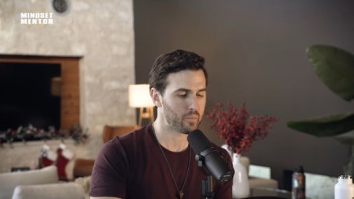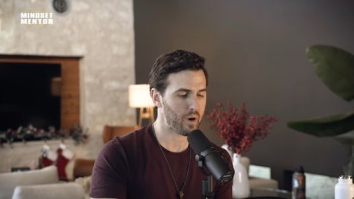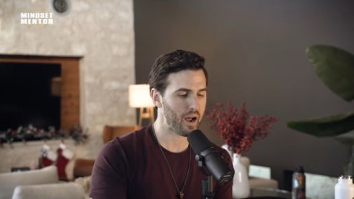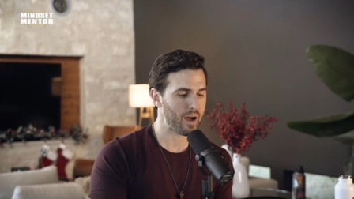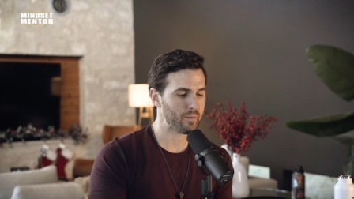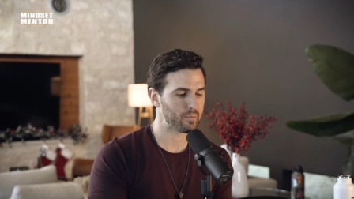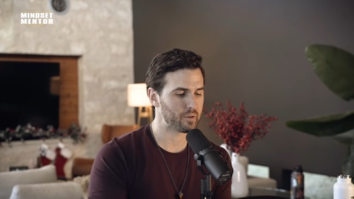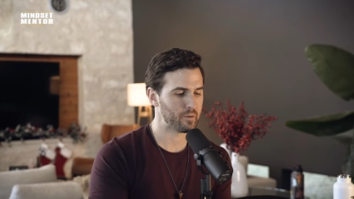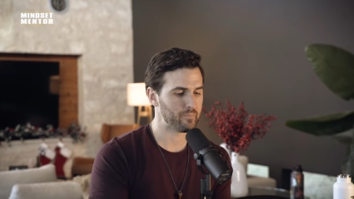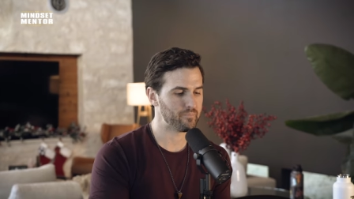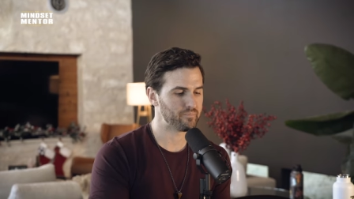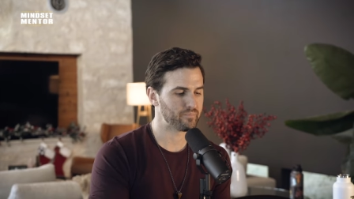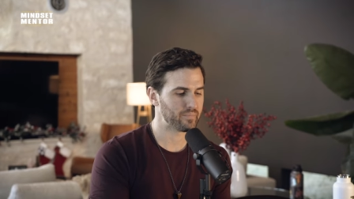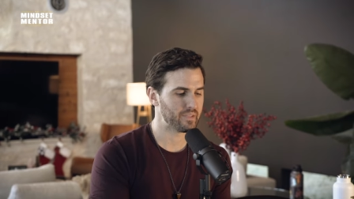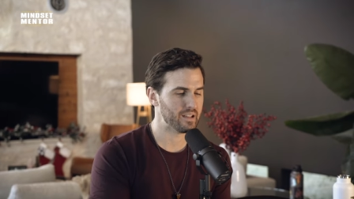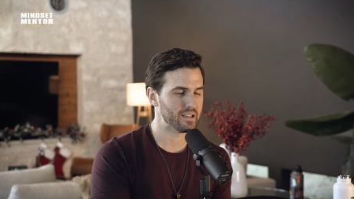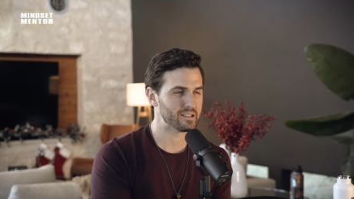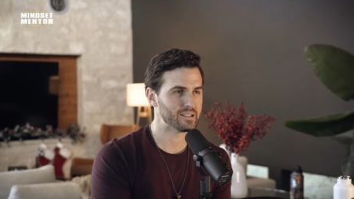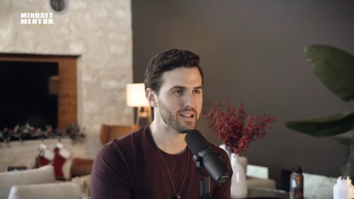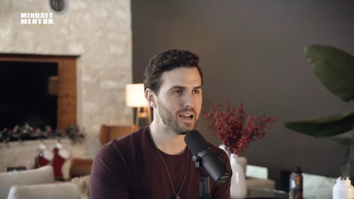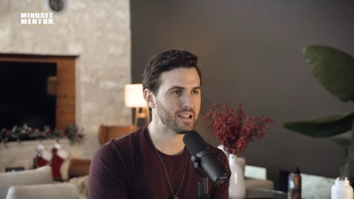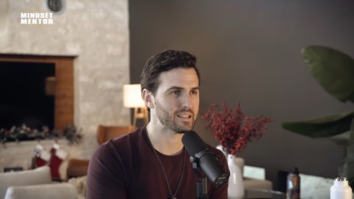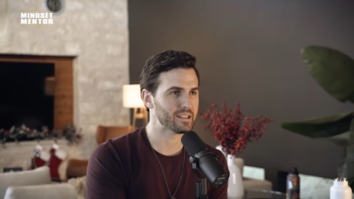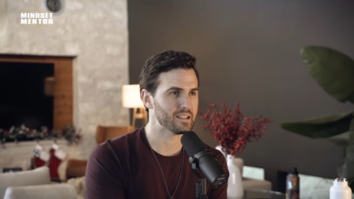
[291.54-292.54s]
The problem
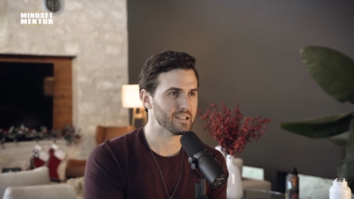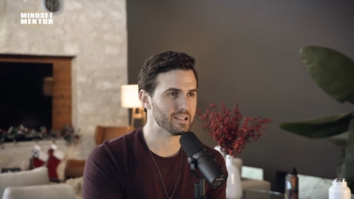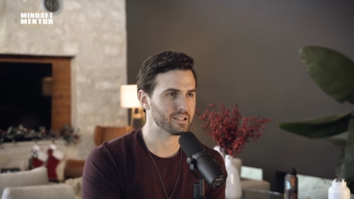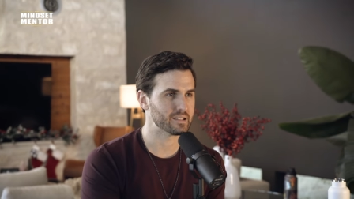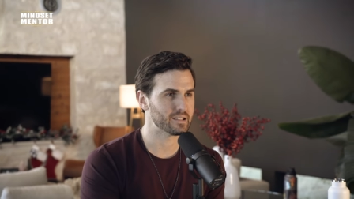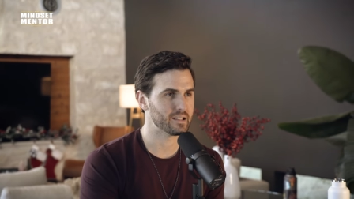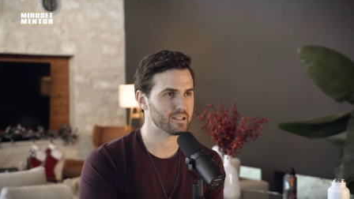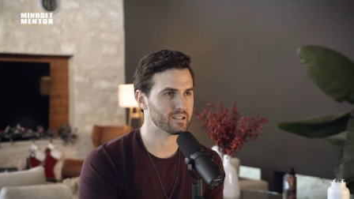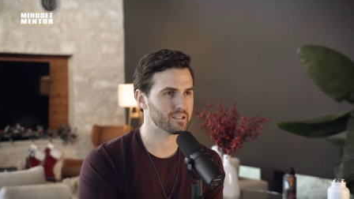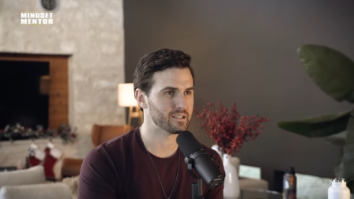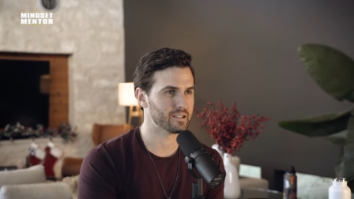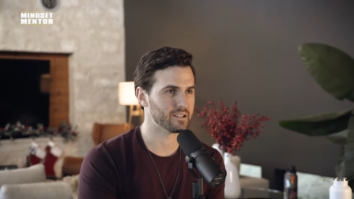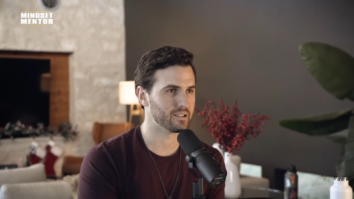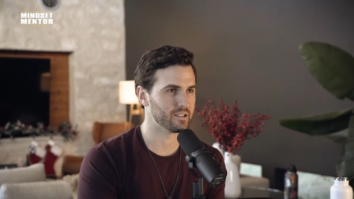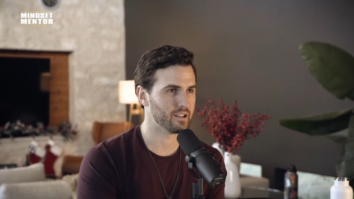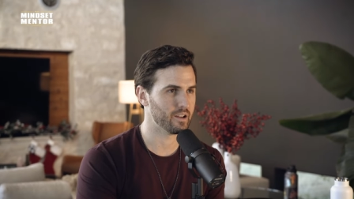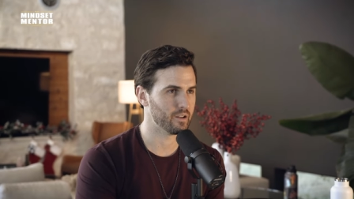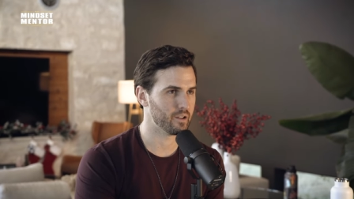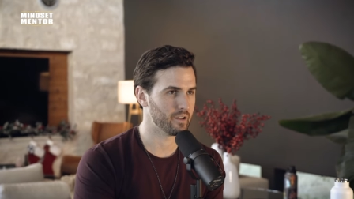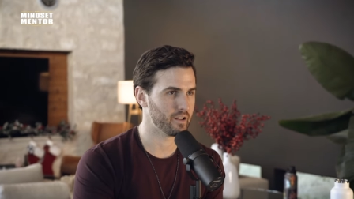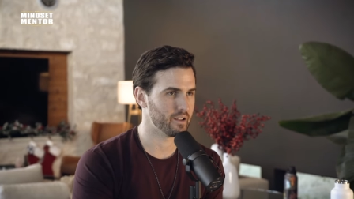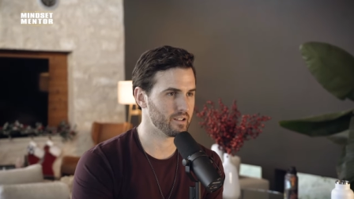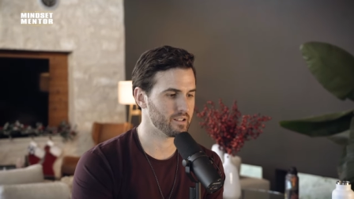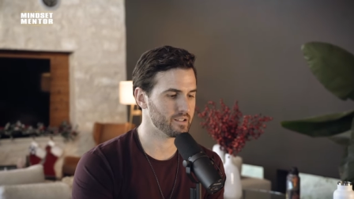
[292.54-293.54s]
is not these things
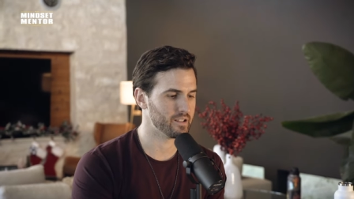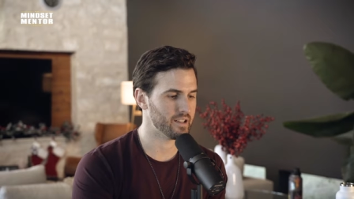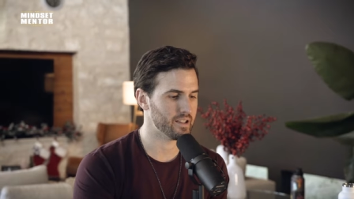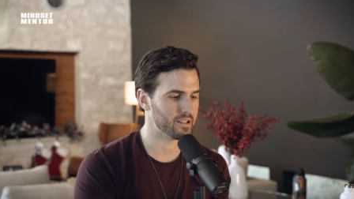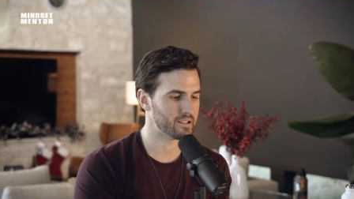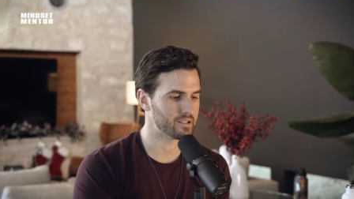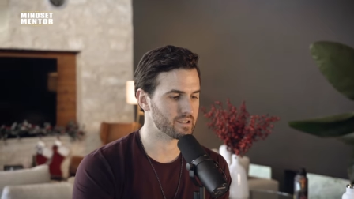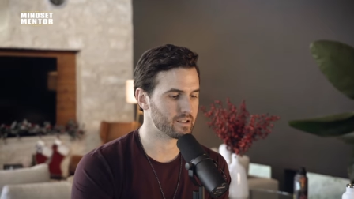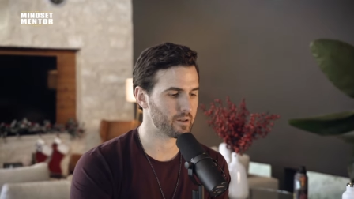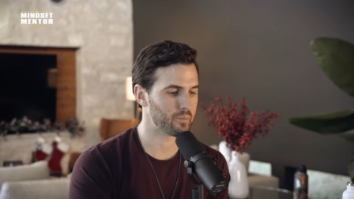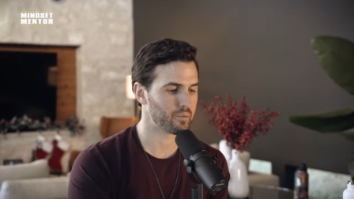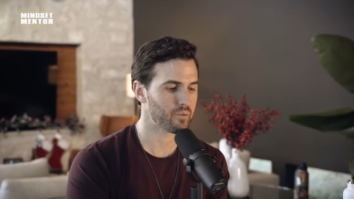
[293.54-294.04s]
that exist.